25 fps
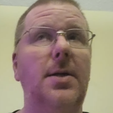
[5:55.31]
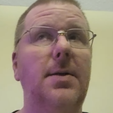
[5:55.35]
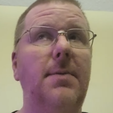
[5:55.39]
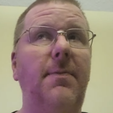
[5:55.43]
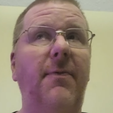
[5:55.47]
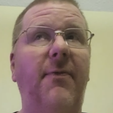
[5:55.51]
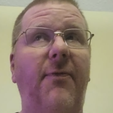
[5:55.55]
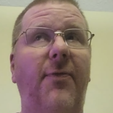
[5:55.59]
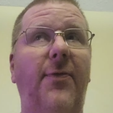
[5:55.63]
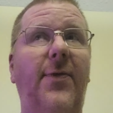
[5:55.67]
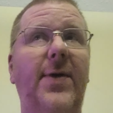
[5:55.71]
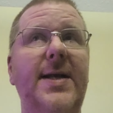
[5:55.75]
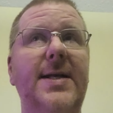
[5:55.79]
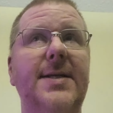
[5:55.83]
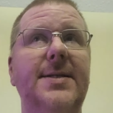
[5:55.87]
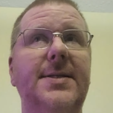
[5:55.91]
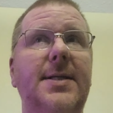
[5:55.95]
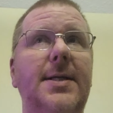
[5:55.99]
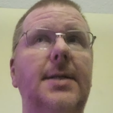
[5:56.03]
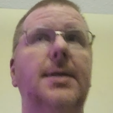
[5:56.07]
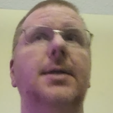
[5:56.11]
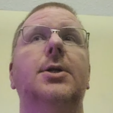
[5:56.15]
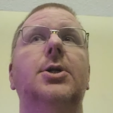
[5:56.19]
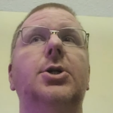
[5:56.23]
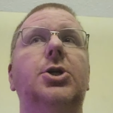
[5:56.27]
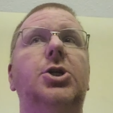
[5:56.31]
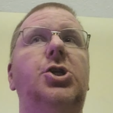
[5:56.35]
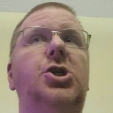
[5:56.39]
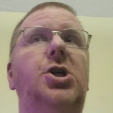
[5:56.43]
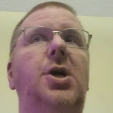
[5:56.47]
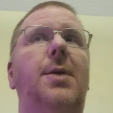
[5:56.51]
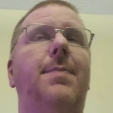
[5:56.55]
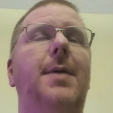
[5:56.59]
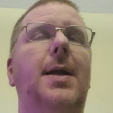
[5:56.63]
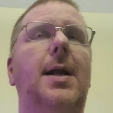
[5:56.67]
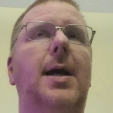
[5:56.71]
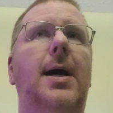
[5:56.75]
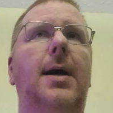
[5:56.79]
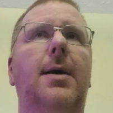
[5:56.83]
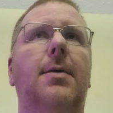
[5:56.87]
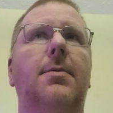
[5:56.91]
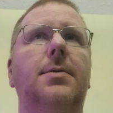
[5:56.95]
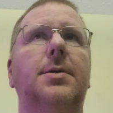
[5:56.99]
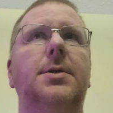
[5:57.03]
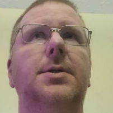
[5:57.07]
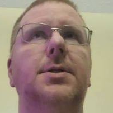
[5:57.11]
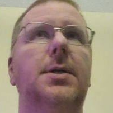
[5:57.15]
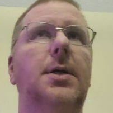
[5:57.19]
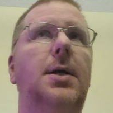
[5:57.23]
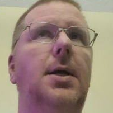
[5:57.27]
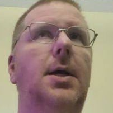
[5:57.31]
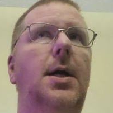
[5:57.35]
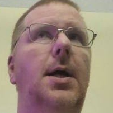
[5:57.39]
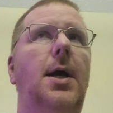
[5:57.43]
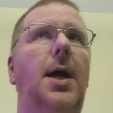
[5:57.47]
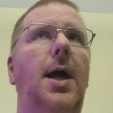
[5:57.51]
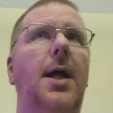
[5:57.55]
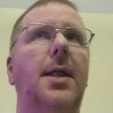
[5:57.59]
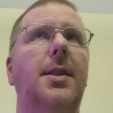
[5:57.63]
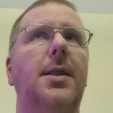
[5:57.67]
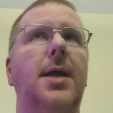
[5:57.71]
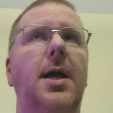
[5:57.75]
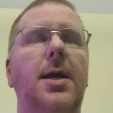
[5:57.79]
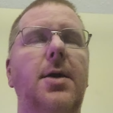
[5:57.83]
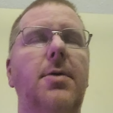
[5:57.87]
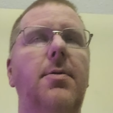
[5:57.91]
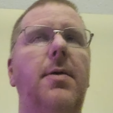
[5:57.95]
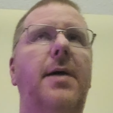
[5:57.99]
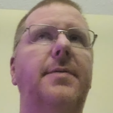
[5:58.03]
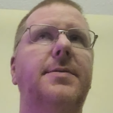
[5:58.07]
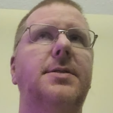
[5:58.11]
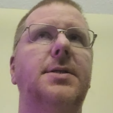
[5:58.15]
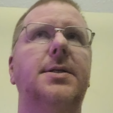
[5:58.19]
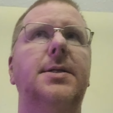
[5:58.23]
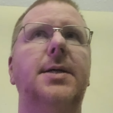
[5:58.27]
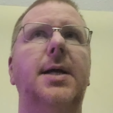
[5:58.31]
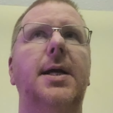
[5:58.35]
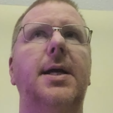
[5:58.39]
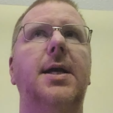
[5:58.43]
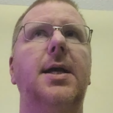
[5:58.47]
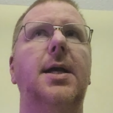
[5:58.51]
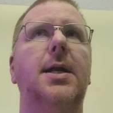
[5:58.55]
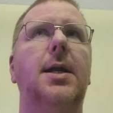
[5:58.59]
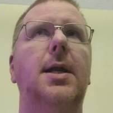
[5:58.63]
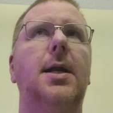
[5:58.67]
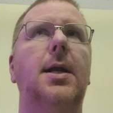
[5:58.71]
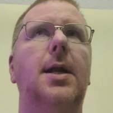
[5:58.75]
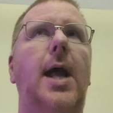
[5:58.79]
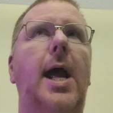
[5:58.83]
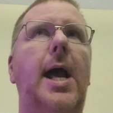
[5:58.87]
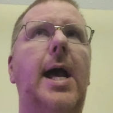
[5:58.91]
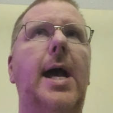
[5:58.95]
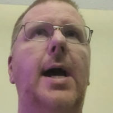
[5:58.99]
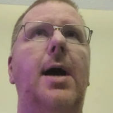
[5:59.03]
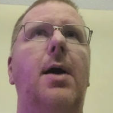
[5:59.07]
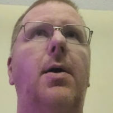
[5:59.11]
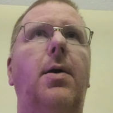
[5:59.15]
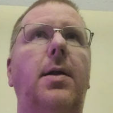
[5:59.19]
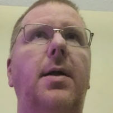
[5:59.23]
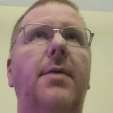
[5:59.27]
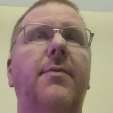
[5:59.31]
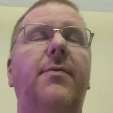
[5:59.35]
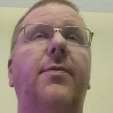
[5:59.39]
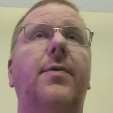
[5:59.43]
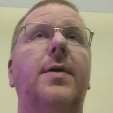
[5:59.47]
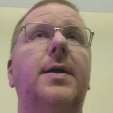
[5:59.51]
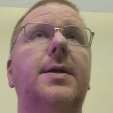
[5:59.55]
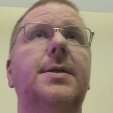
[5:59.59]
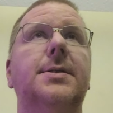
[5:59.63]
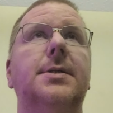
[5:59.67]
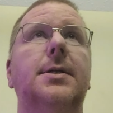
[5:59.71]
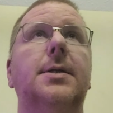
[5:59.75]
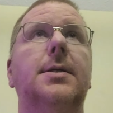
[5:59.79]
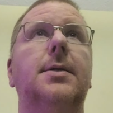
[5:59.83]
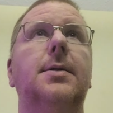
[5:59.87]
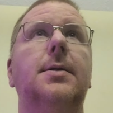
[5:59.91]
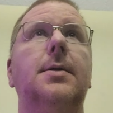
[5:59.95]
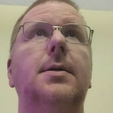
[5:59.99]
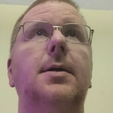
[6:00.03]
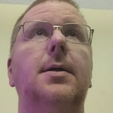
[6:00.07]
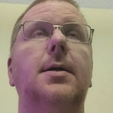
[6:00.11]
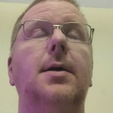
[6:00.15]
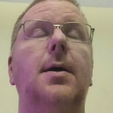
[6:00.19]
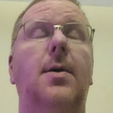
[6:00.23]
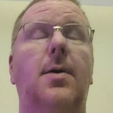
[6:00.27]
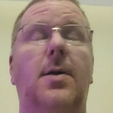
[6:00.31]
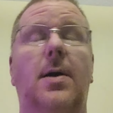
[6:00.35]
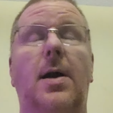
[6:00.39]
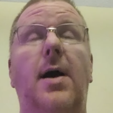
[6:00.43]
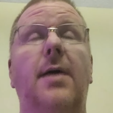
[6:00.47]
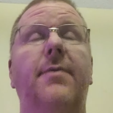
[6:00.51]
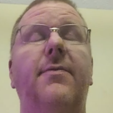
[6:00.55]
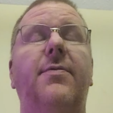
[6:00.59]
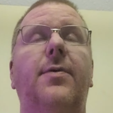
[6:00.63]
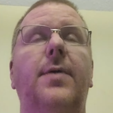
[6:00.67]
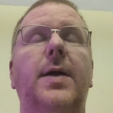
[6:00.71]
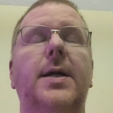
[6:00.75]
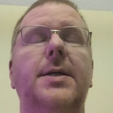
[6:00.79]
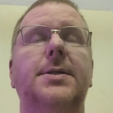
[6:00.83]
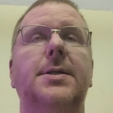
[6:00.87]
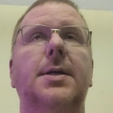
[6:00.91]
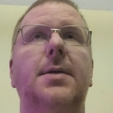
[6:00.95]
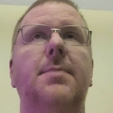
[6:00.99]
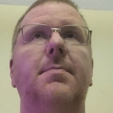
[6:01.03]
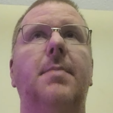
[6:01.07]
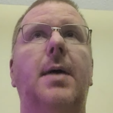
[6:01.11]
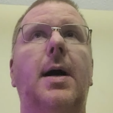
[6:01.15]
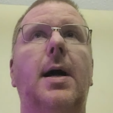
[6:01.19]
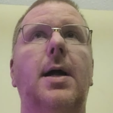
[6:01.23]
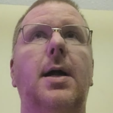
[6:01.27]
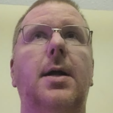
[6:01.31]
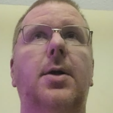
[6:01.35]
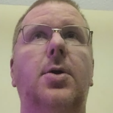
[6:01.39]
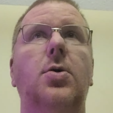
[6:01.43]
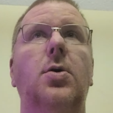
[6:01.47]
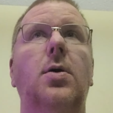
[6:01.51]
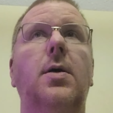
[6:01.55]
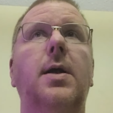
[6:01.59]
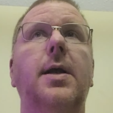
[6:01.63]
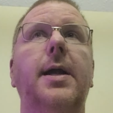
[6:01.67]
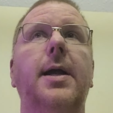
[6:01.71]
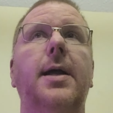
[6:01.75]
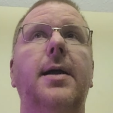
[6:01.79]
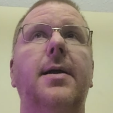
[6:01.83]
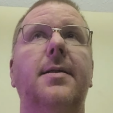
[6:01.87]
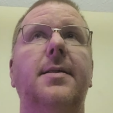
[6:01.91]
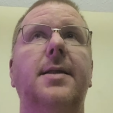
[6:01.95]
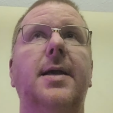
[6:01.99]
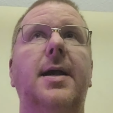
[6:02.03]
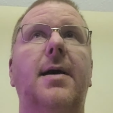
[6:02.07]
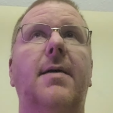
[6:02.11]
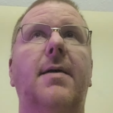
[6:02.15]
freeze it, ship it out. And then you have to take it out and freeze it or unfreeze it by cooking it in the